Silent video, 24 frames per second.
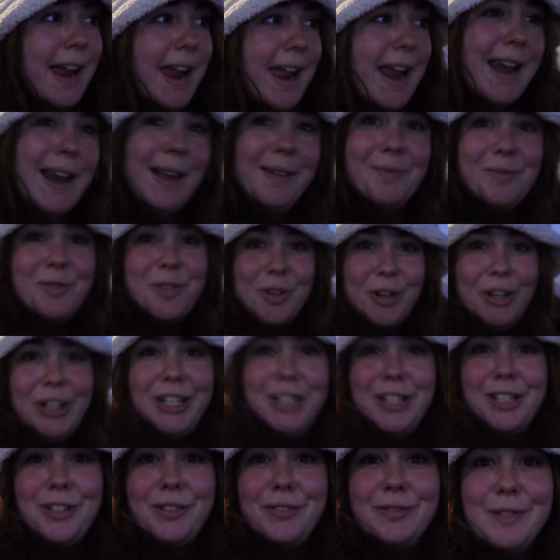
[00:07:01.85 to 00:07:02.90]
and I'm
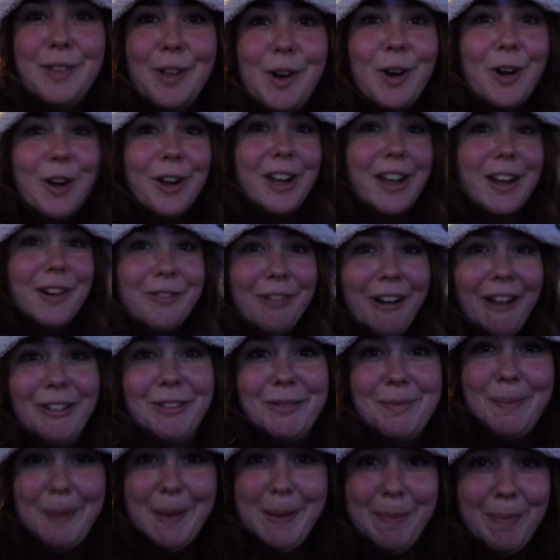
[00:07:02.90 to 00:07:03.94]
trying to vlog
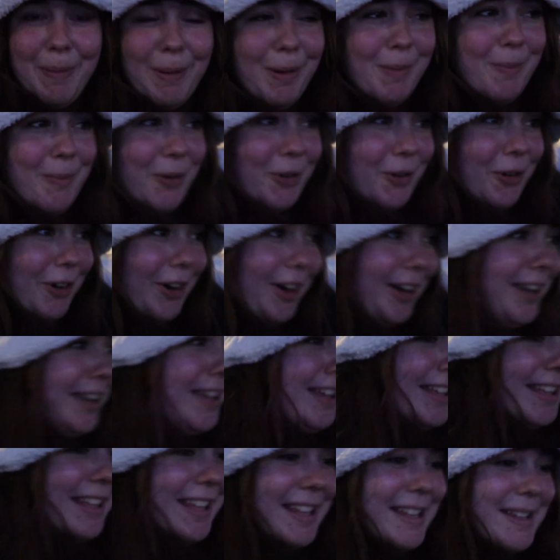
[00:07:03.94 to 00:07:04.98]
around people more.
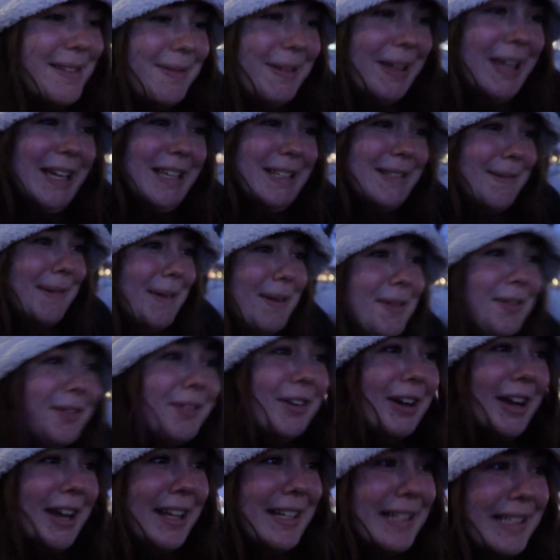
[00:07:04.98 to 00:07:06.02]
Because my
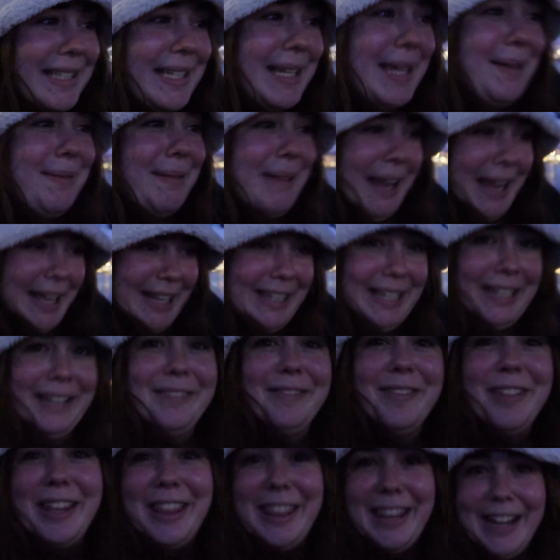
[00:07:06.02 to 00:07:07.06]
friends keep
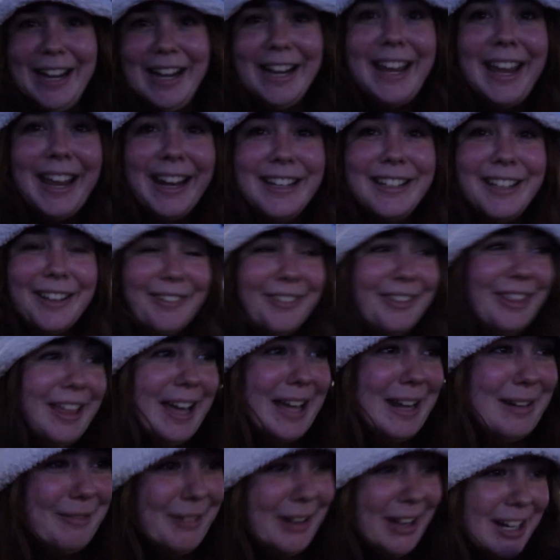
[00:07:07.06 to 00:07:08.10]
telling me that I can do
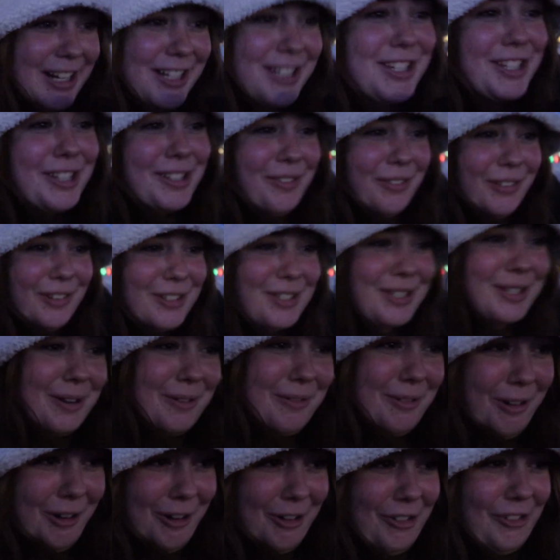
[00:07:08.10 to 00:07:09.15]
that, but I just feel
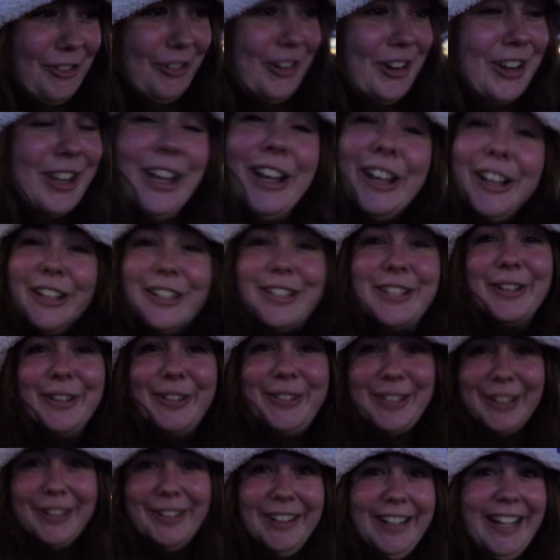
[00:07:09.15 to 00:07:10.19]
so awkward. So
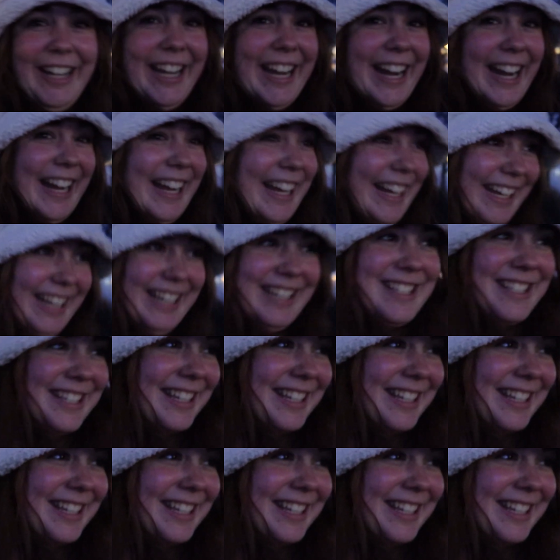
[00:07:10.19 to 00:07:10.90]
sorry, guys.